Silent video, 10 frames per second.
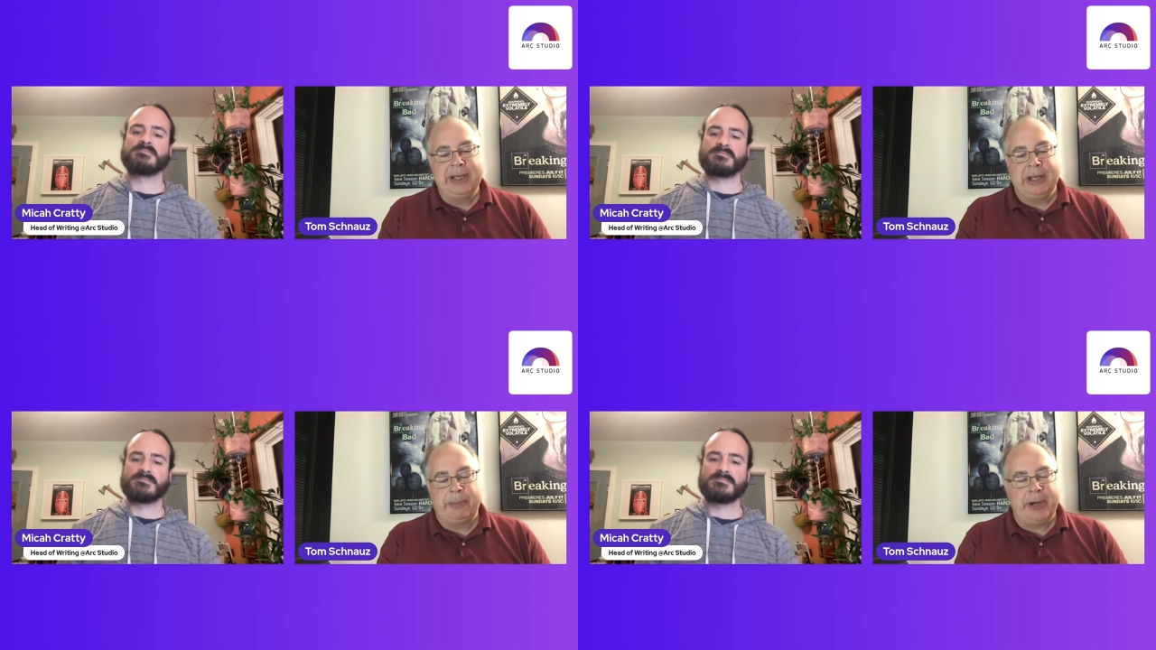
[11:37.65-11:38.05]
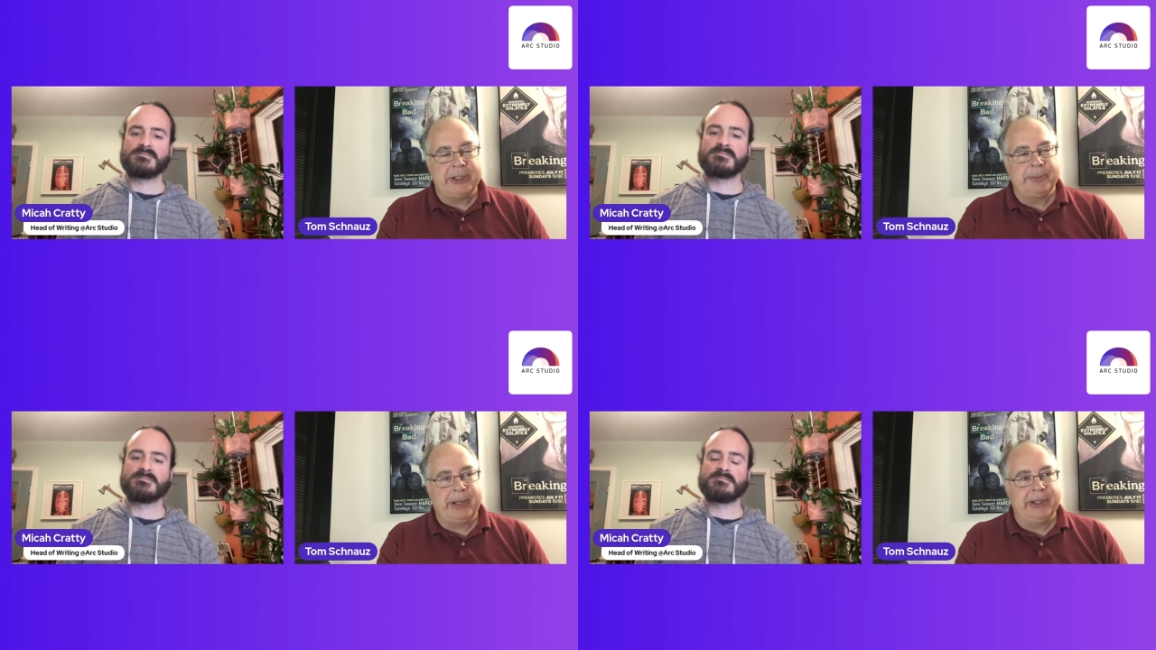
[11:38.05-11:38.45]

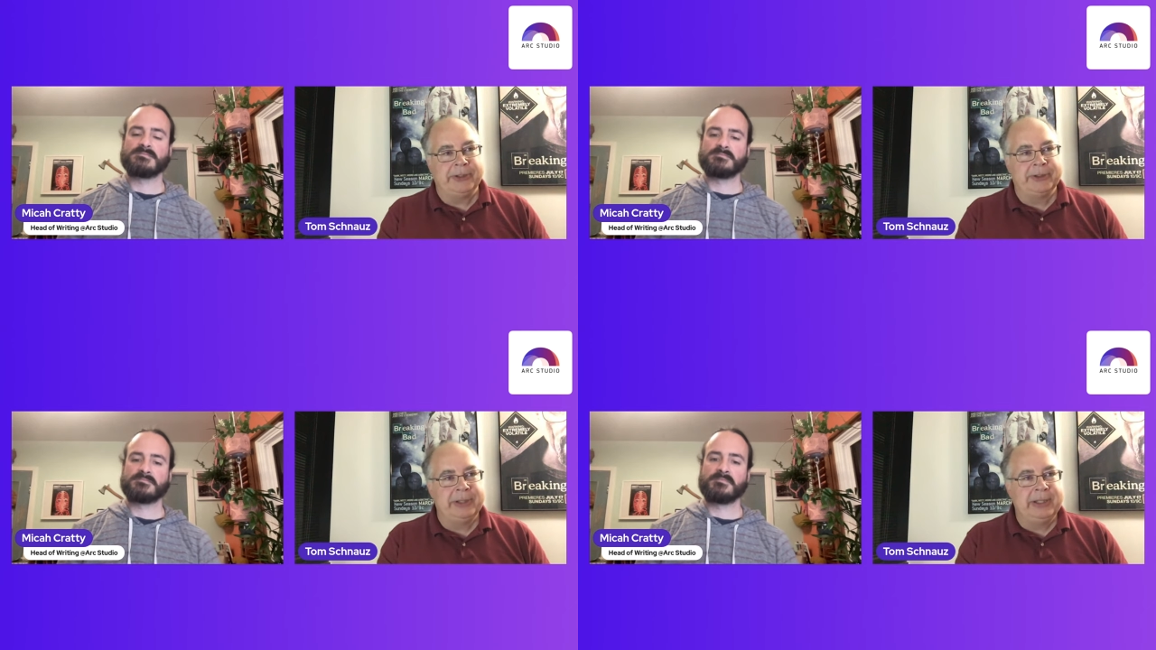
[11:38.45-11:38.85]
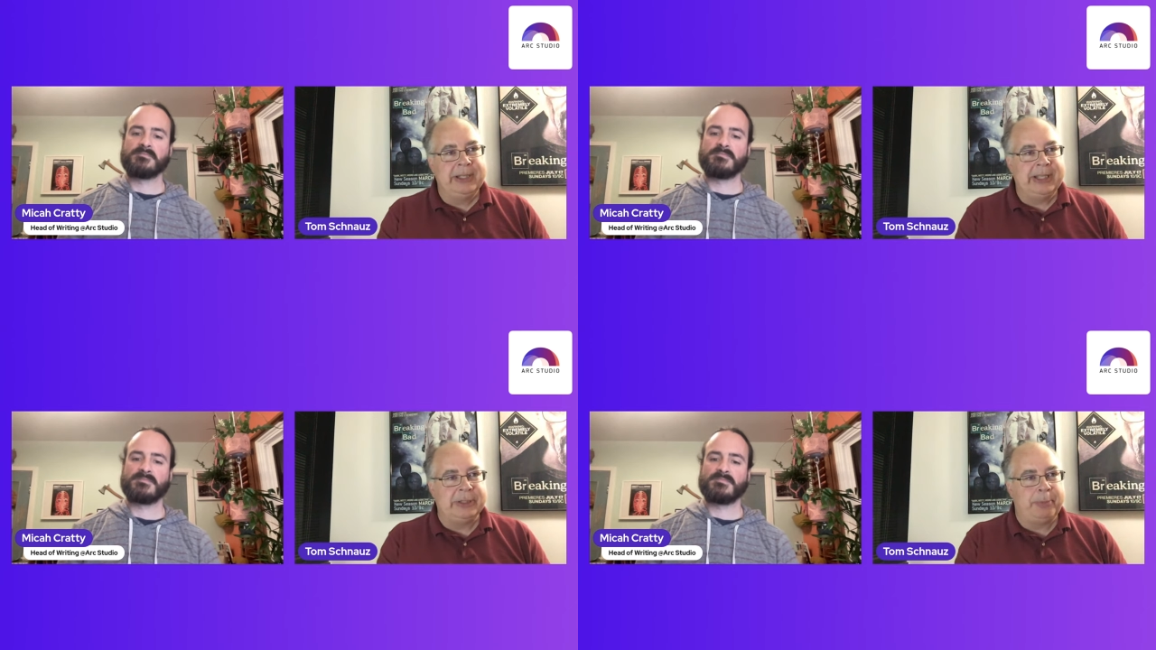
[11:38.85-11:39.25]
Speaker 1: oppressed by his
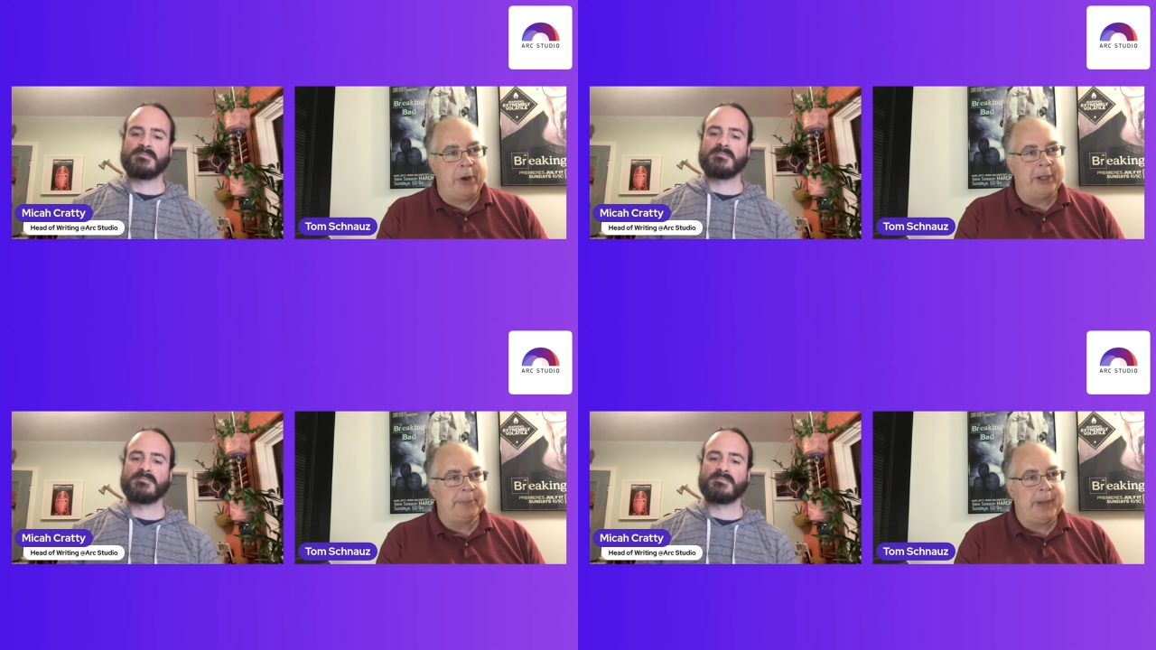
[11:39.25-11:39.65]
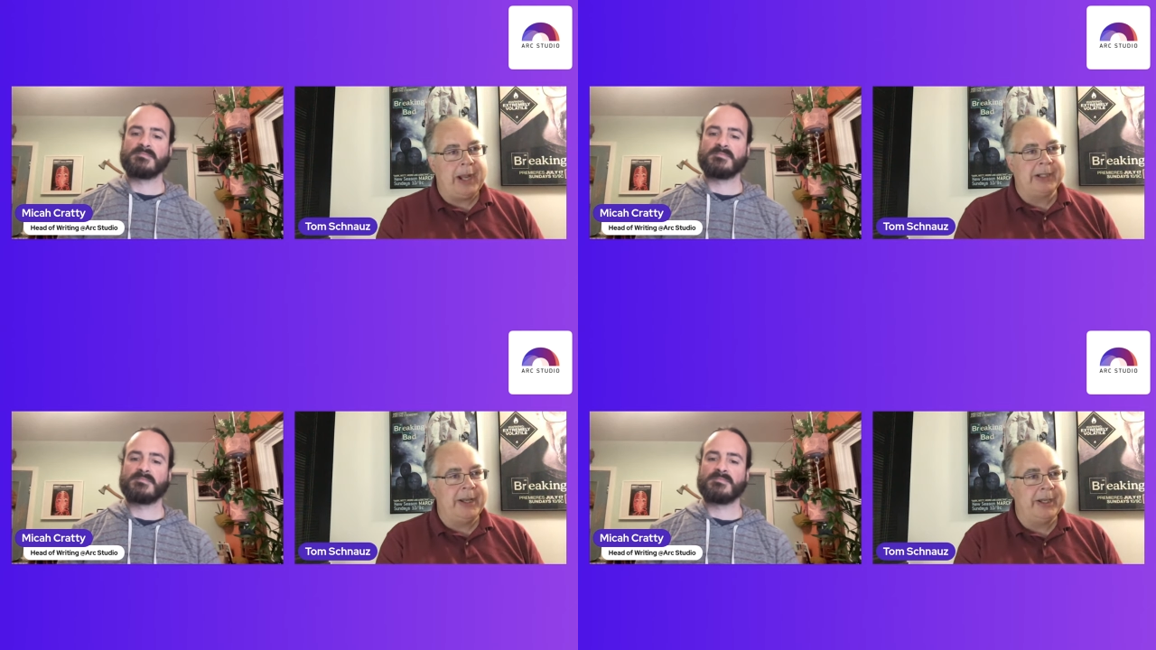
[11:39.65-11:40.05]
his boss
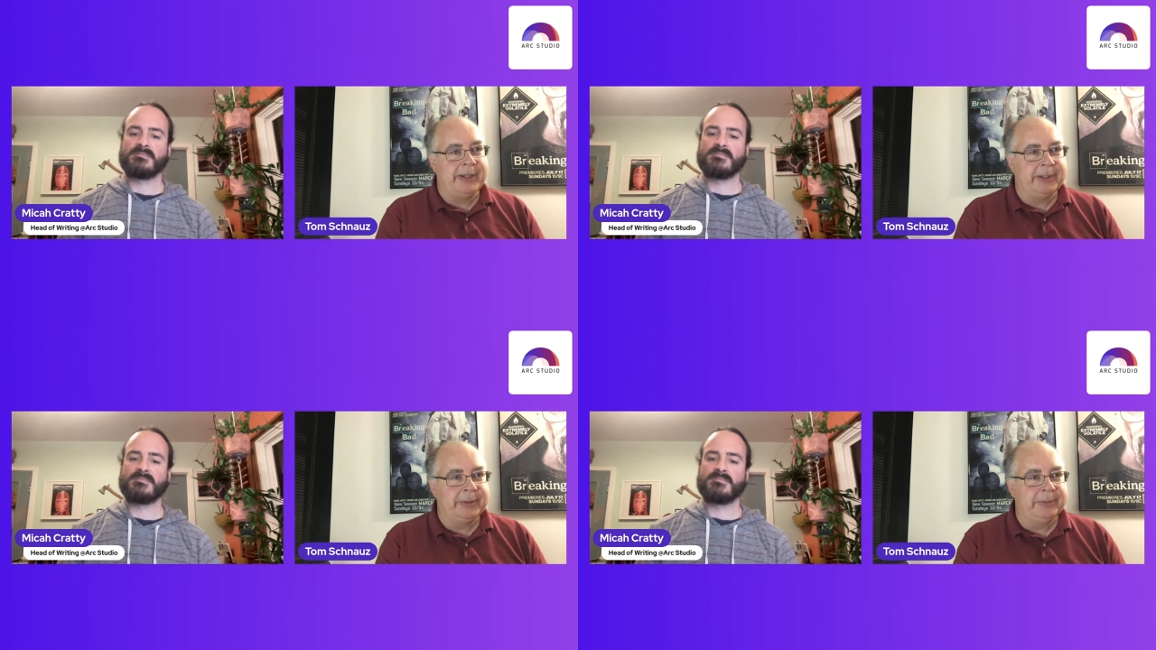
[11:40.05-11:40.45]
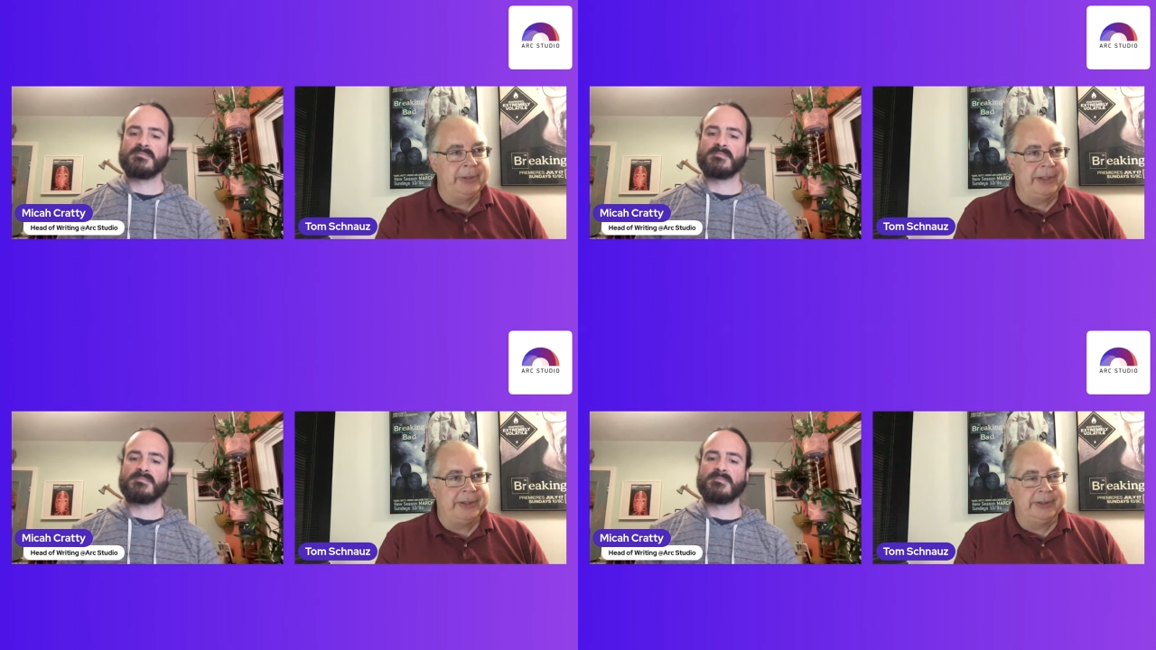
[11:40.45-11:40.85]
bogdan at the
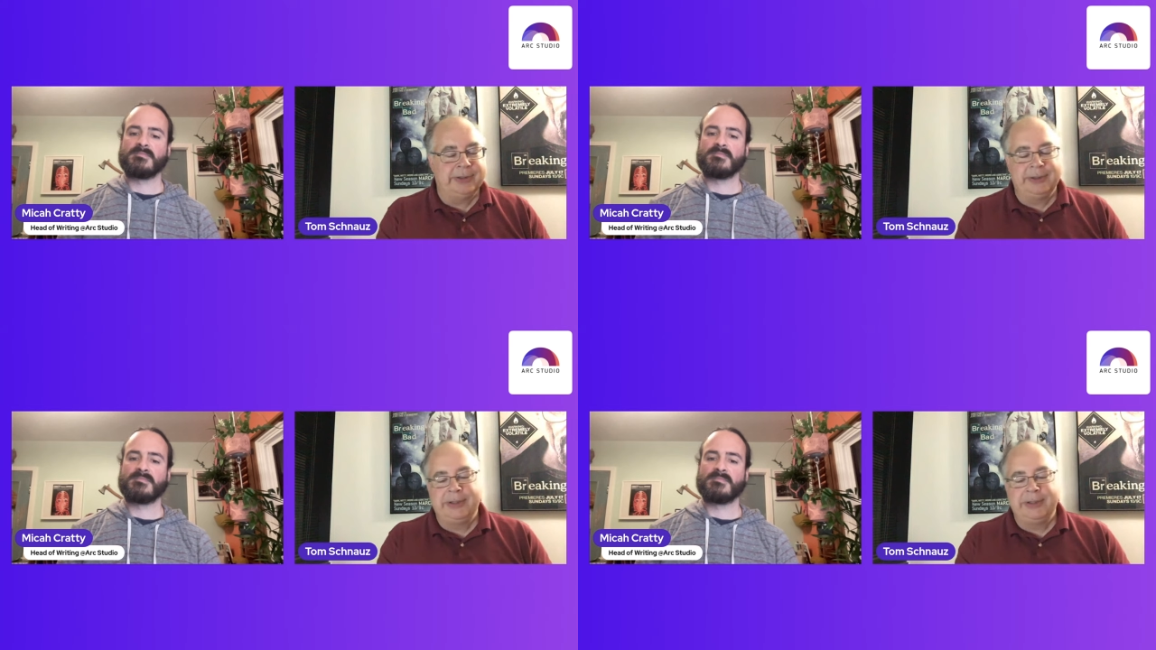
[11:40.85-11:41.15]
at the